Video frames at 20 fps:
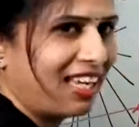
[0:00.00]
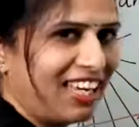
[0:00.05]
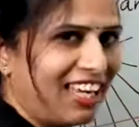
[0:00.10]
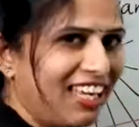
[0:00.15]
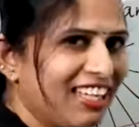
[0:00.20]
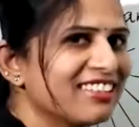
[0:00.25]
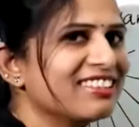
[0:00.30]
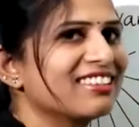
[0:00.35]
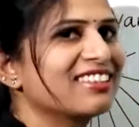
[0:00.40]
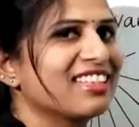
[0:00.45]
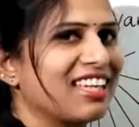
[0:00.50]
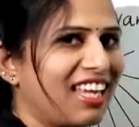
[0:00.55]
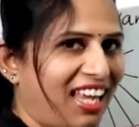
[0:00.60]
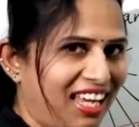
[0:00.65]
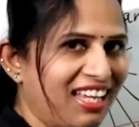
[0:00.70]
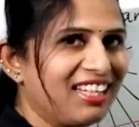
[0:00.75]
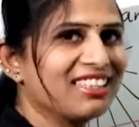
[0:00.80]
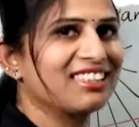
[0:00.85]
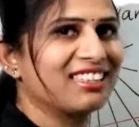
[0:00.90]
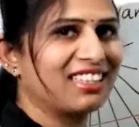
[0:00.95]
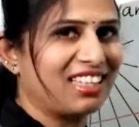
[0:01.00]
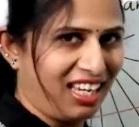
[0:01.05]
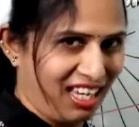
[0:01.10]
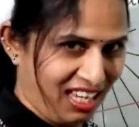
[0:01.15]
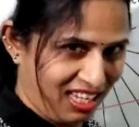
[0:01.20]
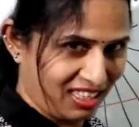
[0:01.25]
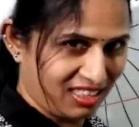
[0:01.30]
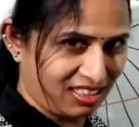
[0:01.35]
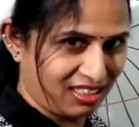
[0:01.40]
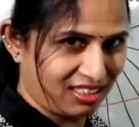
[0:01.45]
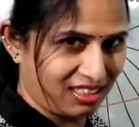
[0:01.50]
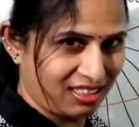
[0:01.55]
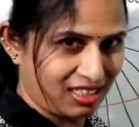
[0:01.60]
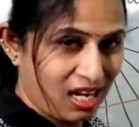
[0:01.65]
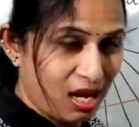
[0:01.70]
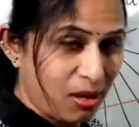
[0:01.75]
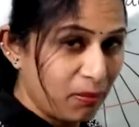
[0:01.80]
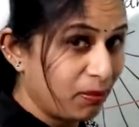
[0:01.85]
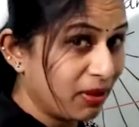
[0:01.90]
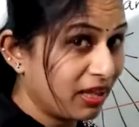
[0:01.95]
XXX.
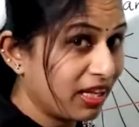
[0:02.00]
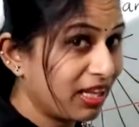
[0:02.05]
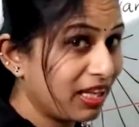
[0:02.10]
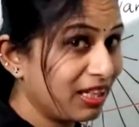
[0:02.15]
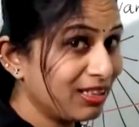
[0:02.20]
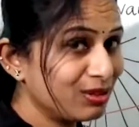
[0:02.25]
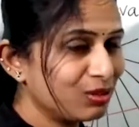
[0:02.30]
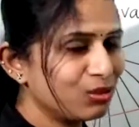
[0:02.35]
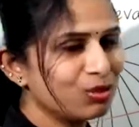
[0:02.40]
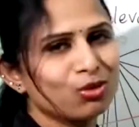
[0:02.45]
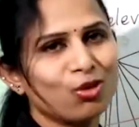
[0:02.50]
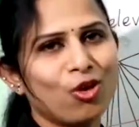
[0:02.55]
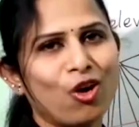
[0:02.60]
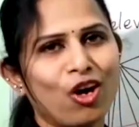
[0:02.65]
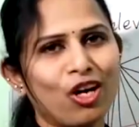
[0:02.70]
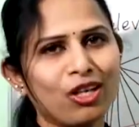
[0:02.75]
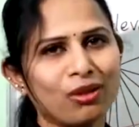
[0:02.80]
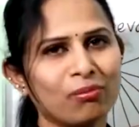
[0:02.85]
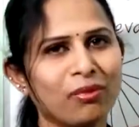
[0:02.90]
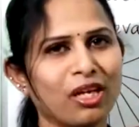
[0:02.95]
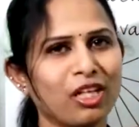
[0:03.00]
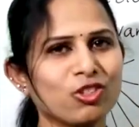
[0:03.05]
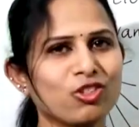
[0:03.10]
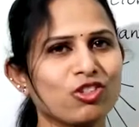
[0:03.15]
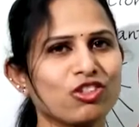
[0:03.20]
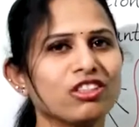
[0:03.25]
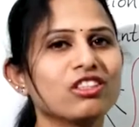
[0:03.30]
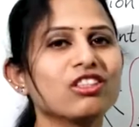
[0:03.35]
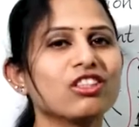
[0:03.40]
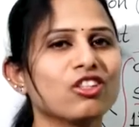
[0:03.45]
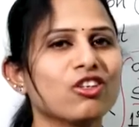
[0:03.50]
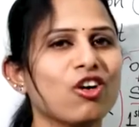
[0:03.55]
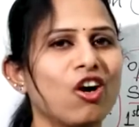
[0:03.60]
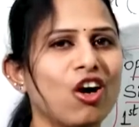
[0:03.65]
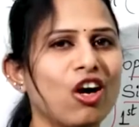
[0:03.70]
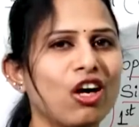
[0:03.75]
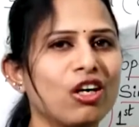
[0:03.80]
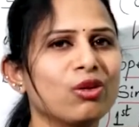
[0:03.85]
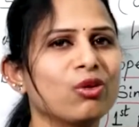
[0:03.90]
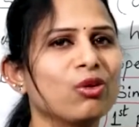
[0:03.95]
Please do not mention
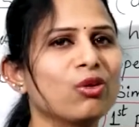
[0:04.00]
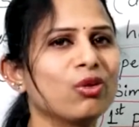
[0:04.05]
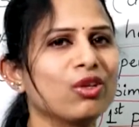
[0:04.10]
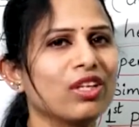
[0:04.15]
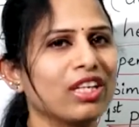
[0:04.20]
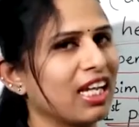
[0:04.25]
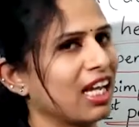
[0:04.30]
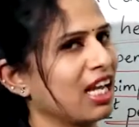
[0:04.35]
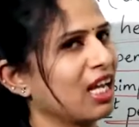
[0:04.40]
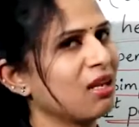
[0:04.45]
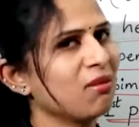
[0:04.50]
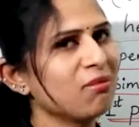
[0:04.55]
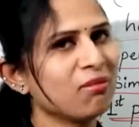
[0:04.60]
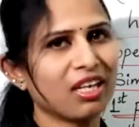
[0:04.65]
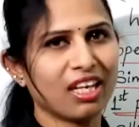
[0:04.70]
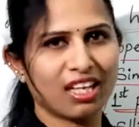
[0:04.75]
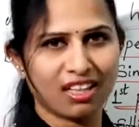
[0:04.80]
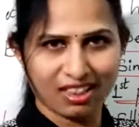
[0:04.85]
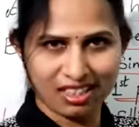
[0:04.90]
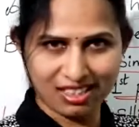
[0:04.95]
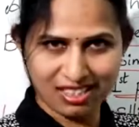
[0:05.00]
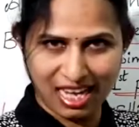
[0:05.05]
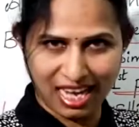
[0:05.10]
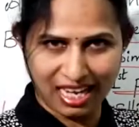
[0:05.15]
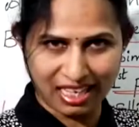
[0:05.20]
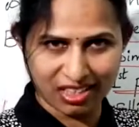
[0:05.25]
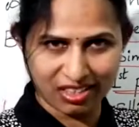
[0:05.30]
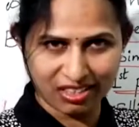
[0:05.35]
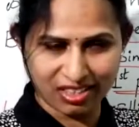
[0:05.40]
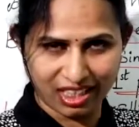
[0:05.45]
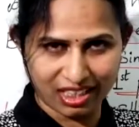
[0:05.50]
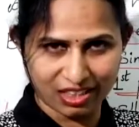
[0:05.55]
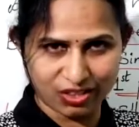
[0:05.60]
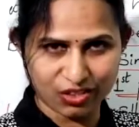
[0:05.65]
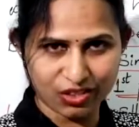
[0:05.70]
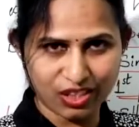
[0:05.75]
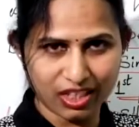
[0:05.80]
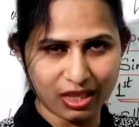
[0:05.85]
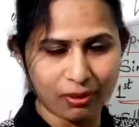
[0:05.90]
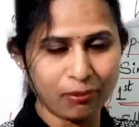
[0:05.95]
your own name in the diary
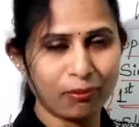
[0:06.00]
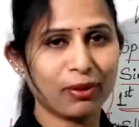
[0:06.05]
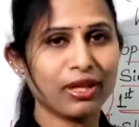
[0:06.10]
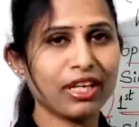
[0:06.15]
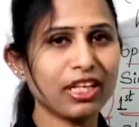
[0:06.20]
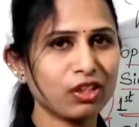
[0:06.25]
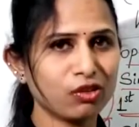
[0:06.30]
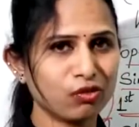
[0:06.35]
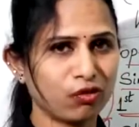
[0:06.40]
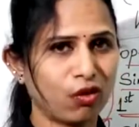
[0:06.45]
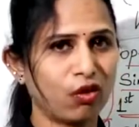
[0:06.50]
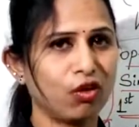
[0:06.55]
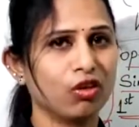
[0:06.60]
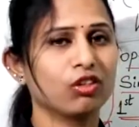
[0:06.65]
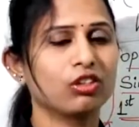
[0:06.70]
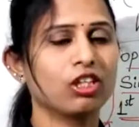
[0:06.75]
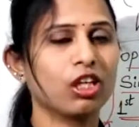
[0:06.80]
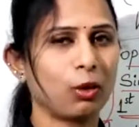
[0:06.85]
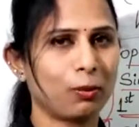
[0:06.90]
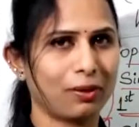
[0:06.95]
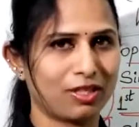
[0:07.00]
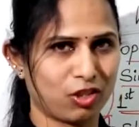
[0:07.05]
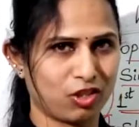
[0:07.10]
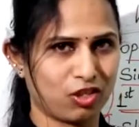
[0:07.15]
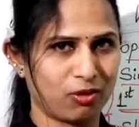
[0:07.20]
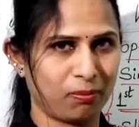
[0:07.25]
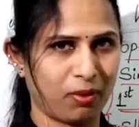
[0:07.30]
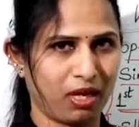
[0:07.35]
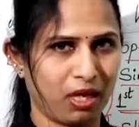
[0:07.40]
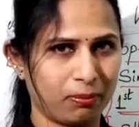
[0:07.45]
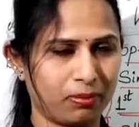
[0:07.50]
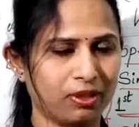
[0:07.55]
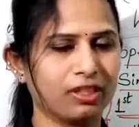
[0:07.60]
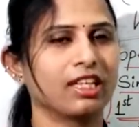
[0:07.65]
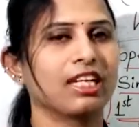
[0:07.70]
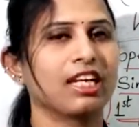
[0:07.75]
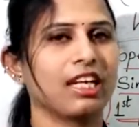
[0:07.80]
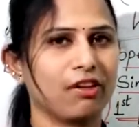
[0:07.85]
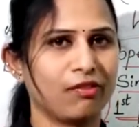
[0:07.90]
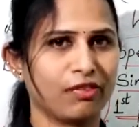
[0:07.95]
entry. Please follow the question
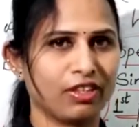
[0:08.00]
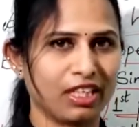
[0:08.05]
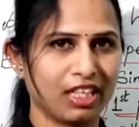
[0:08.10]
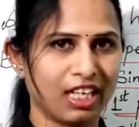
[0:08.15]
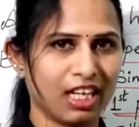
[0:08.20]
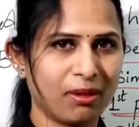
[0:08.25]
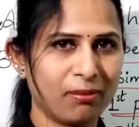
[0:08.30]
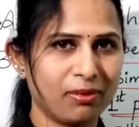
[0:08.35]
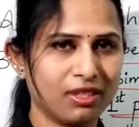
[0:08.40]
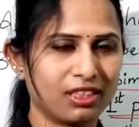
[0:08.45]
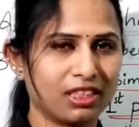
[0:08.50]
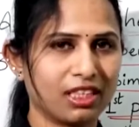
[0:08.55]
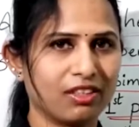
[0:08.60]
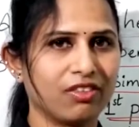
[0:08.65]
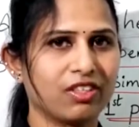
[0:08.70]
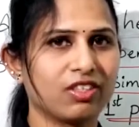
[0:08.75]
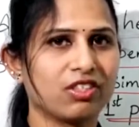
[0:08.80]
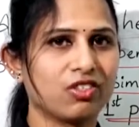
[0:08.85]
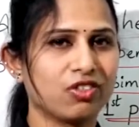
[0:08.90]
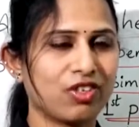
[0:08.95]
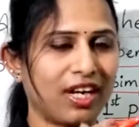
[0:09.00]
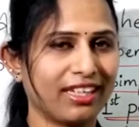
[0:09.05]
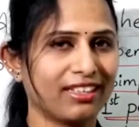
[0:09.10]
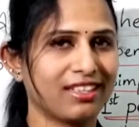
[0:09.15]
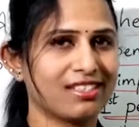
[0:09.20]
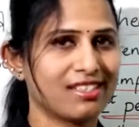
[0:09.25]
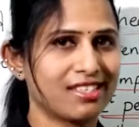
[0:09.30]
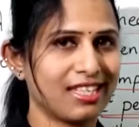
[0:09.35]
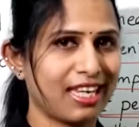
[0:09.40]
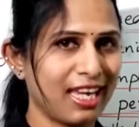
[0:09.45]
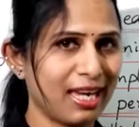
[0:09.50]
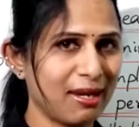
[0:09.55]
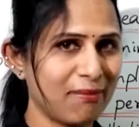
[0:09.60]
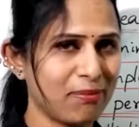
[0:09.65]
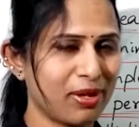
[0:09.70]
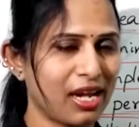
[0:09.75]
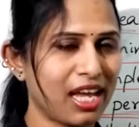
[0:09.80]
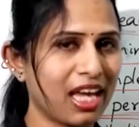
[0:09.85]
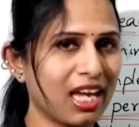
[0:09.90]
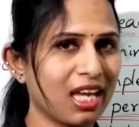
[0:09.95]
paper. If the name is given, write the
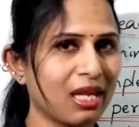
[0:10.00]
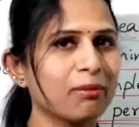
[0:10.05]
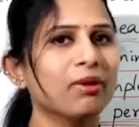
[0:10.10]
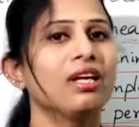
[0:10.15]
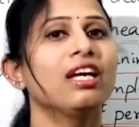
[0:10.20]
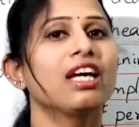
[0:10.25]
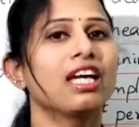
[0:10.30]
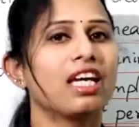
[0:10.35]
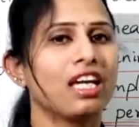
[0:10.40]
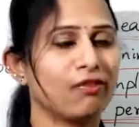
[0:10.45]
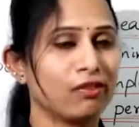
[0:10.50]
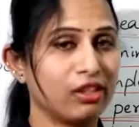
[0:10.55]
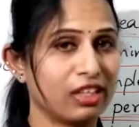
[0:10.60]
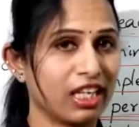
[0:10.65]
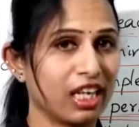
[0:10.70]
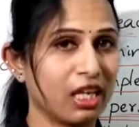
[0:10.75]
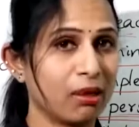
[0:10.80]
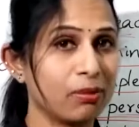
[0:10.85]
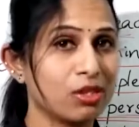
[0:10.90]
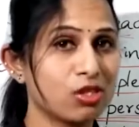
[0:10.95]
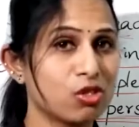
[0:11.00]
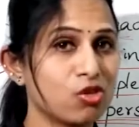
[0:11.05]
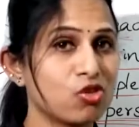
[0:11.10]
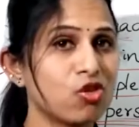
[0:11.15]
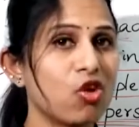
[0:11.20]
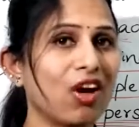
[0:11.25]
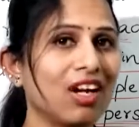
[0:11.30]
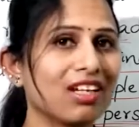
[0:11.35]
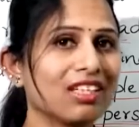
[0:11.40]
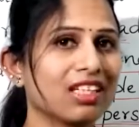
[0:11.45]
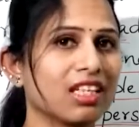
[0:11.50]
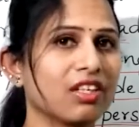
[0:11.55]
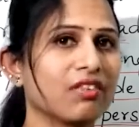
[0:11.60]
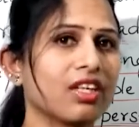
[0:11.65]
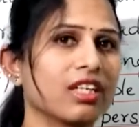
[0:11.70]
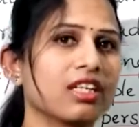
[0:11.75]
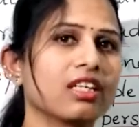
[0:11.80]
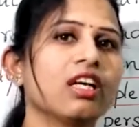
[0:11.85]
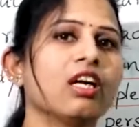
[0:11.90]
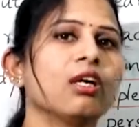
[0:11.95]
same name. If the name is not
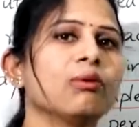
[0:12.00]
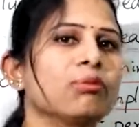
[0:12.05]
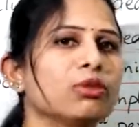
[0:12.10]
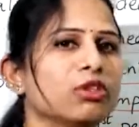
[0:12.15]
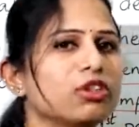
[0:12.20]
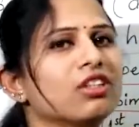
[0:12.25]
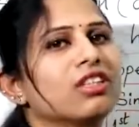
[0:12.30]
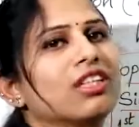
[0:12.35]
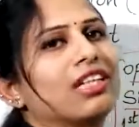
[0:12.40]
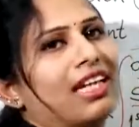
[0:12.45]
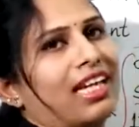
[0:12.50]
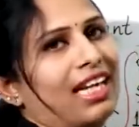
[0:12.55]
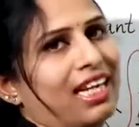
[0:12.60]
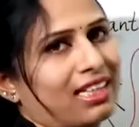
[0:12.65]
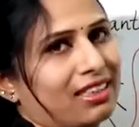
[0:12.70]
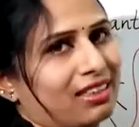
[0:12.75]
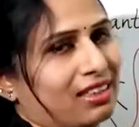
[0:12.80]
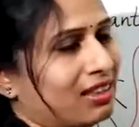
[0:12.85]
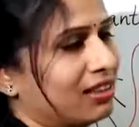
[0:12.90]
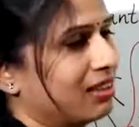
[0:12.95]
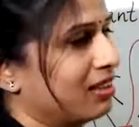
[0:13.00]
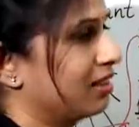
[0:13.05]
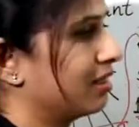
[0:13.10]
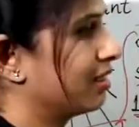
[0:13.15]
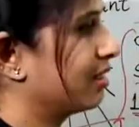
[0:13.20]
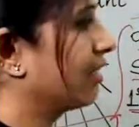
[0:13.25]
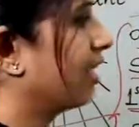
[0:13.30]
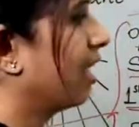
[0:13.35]
given, put XXX.